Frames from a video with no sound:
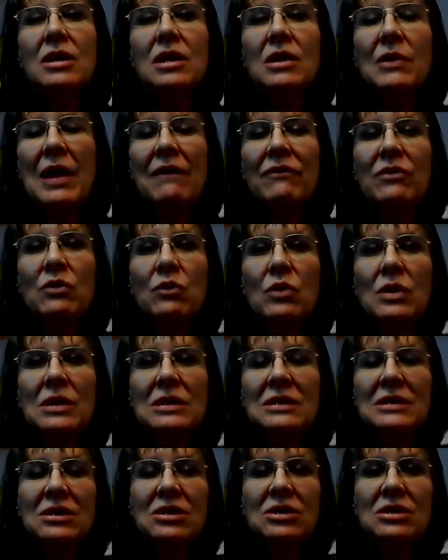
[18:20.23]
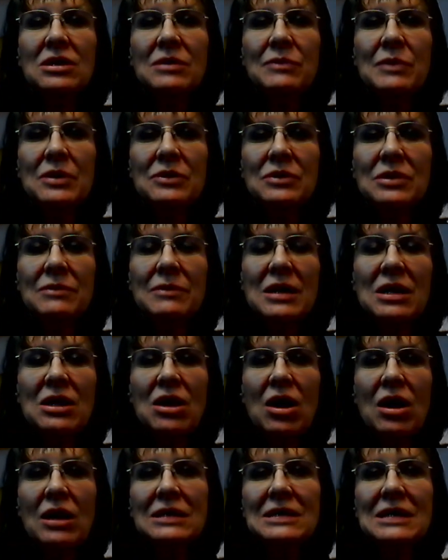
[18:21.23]
You have the ones that are supposed to be
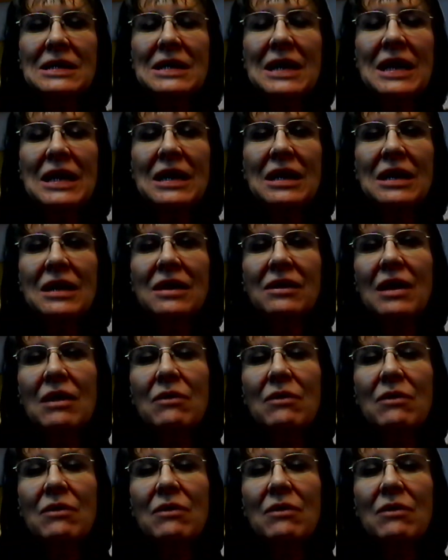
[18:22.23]
non-sedating.